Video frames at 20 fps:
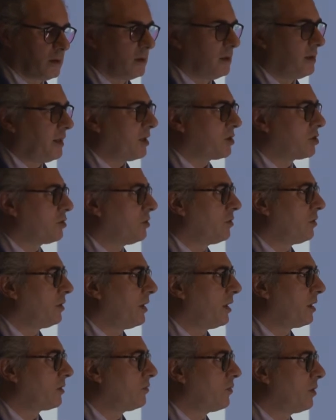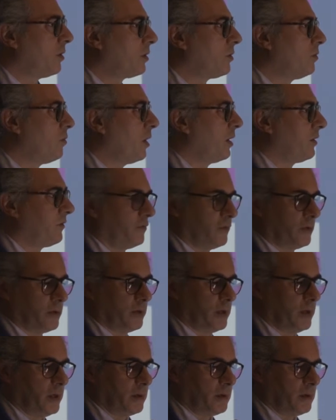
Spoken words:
national networks, one for